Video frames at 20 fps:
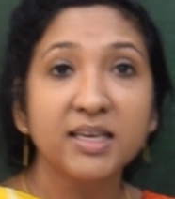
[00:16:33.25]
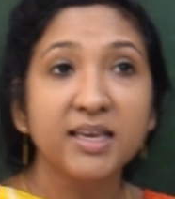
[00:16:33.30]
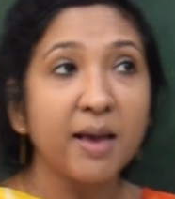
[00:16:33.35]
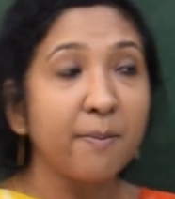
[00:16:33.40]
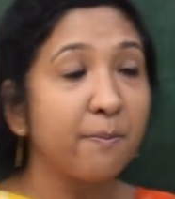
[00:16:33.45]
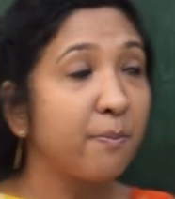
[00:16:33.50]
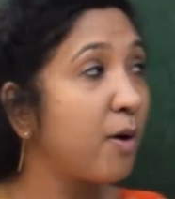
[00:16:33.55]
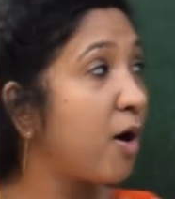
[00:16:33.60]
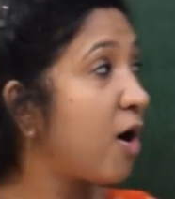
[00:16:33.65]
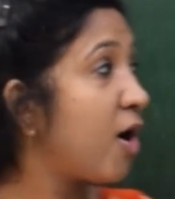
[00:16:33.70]
He
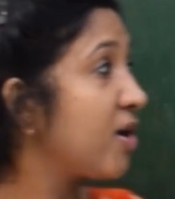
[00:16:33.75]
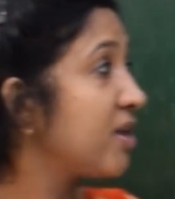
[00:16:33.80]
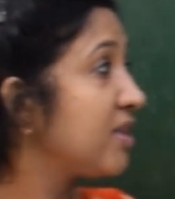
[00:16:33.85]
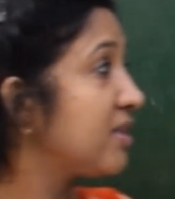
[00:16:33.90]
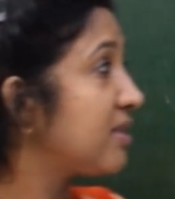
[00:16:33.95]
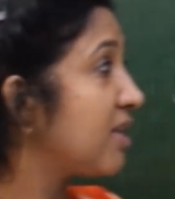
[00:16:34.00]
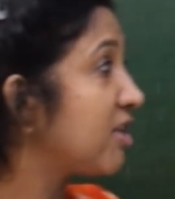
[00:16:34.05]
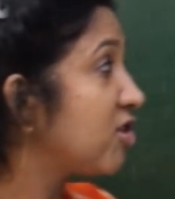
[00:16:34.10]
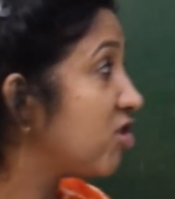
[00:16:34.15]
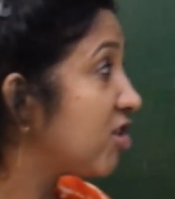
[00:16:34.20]

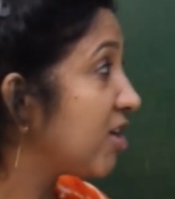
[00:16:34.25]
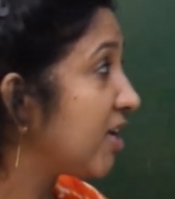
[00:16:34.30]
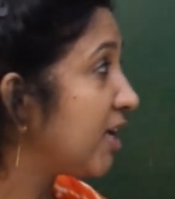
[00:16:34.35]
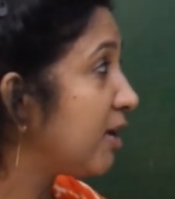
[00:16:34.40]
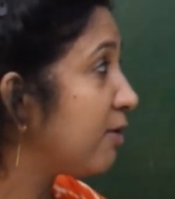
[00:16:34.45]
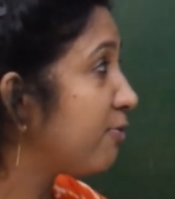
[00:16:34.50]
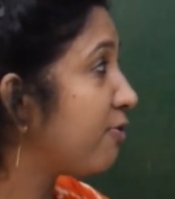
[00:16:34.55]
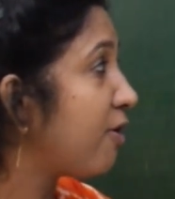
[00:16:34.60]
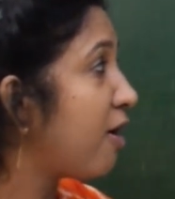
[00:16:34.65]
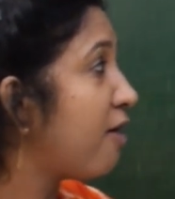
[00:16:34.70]
appoints the
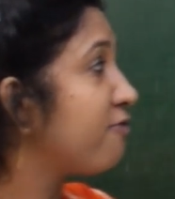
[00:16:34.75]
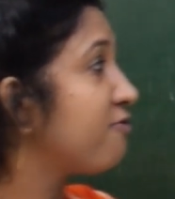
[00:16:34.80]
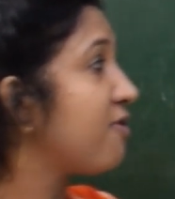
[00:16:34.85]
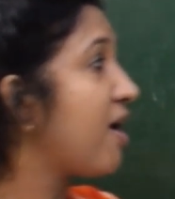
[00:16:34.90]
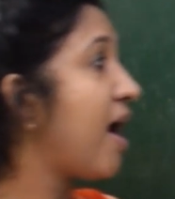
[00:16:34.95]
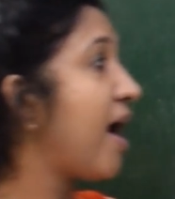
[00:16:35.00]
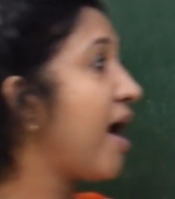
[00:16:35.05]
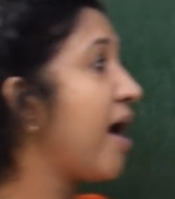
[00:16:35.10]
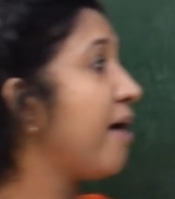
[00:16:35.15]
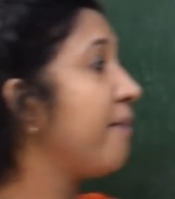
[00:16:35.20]
chief of
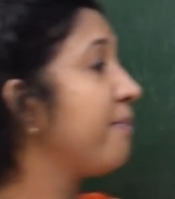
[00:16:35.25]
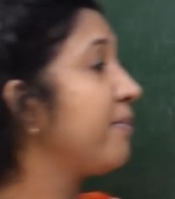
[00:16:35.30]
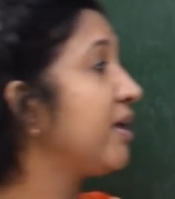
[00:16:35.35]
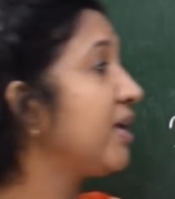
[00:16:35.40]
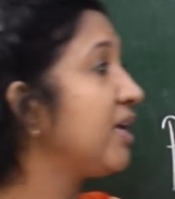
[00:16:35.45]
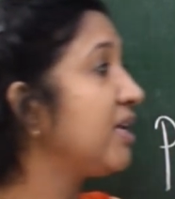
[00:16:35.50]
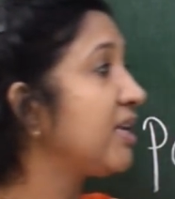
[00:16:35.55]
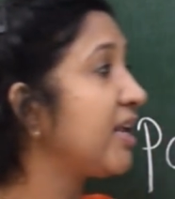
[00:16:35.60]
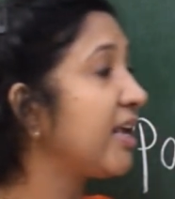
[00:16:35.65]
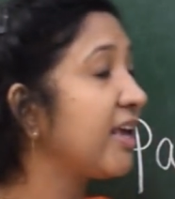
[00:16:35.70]

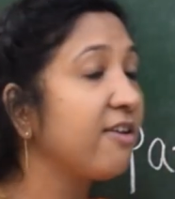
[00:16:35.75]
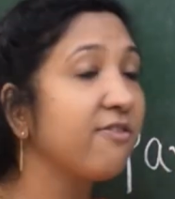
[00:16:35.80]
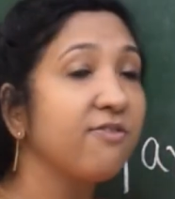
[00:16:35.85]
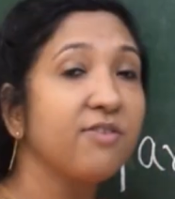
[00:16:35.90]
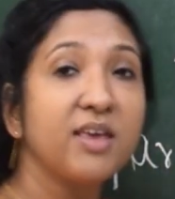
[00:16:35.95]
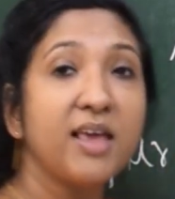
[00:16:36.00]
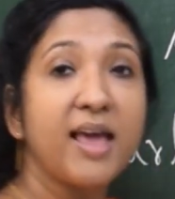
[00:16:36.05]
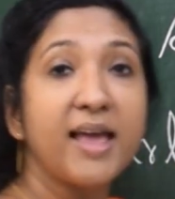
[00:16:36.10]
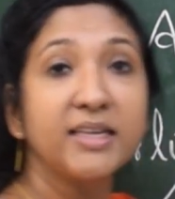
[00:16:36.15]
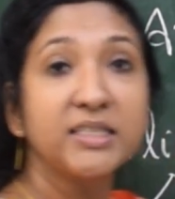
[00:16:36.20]
army,
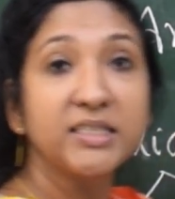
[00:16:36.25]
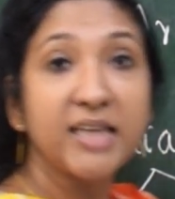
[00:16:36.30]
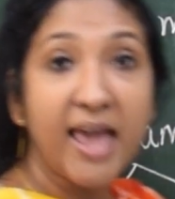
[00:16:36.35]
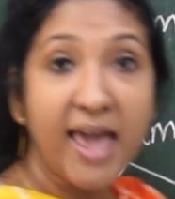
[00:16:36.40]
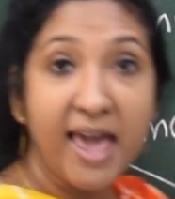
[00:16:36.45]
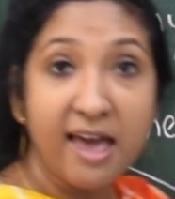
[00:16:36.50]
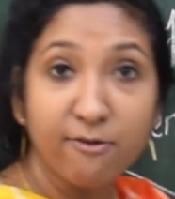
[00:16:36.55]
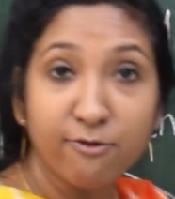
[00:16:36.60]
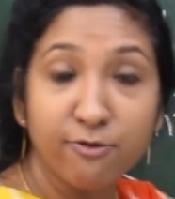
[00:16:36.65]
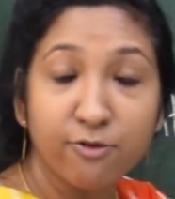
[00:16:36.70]
navy and
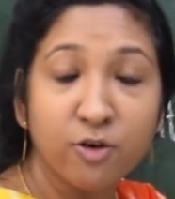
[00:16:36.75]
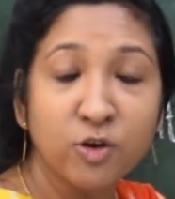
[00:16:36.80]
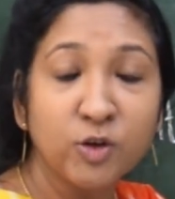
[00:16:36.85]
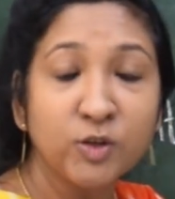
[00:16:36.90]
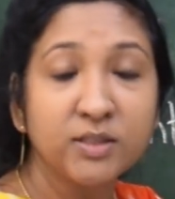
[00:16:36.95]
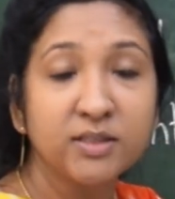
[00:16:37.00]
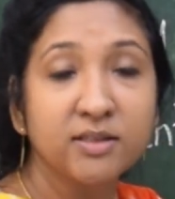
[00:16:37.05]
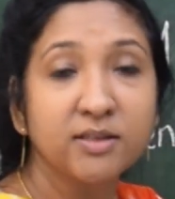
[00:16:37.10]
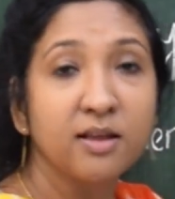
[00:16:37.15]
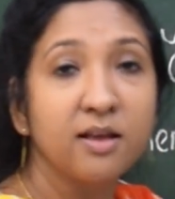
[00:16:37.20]
air
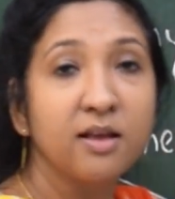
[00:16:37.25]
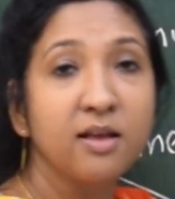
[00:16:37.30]
force,